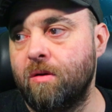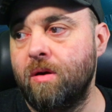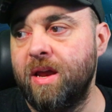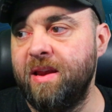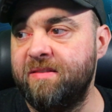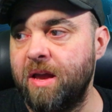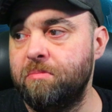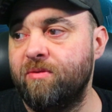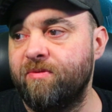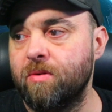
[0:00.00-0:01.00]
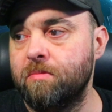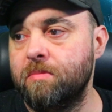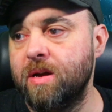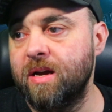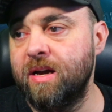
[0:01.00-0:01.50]
an example from
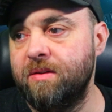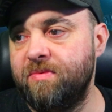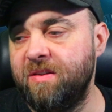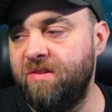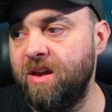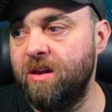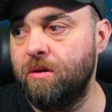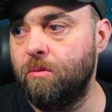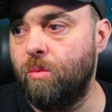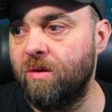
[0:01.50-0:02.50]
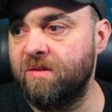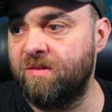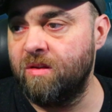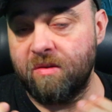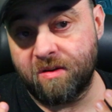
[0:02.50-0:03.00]
this year was
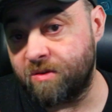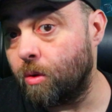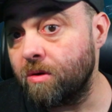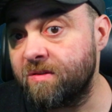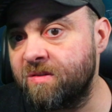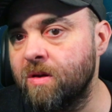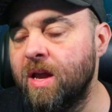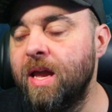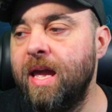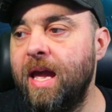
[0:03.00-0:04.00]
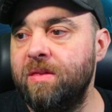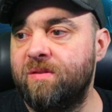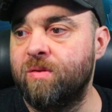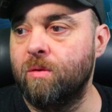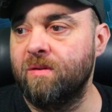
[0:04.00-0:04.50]
the Taurus, and the
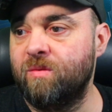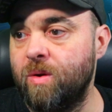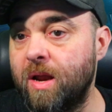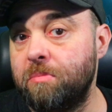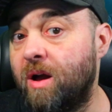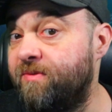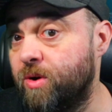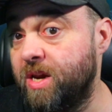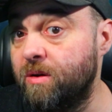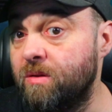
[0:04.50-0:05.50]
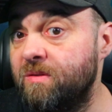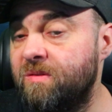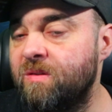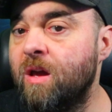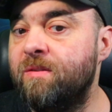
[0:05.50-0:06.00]
Taurus went up by
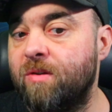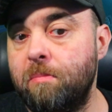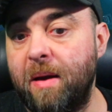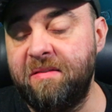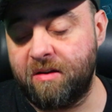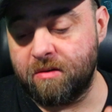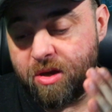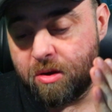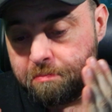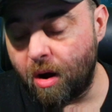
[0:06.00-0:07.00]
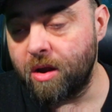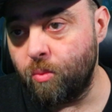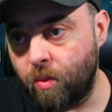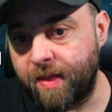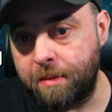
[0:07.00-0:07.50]
$40. So basically you bought
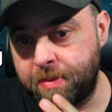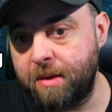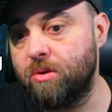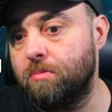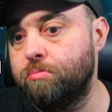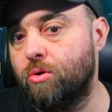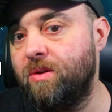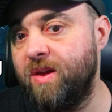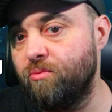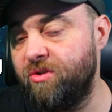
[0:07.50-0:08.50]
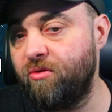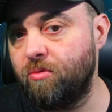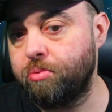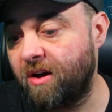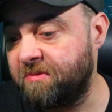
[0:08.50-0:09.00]
that, people that bought it the original
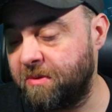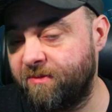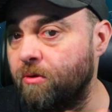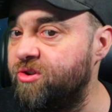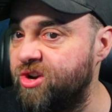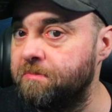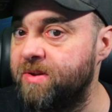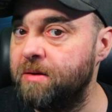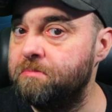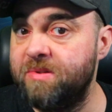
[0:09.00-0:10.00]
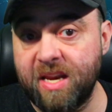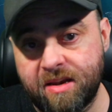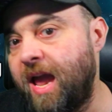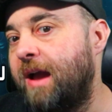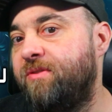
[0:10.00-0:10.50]
price before it jumped up didn't
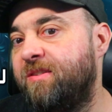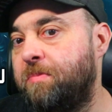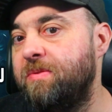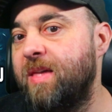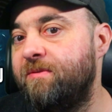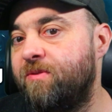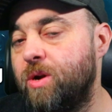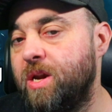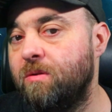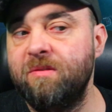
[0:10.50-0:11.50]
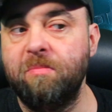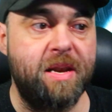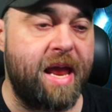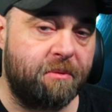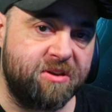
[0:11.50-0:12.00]
have to spend that $40, but
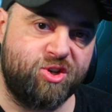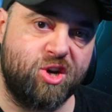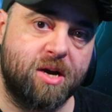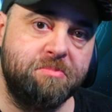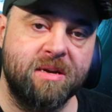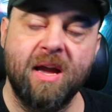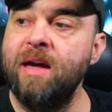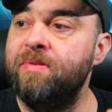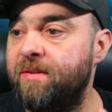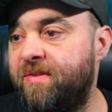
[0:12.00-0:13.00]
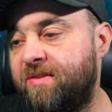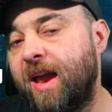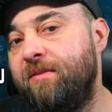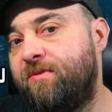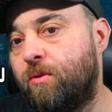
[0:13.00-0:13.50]
now it's jumped, they've
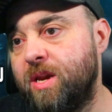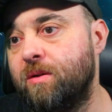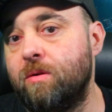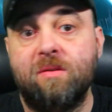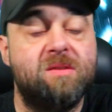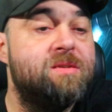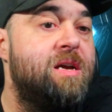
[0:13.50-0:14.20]
saved $40.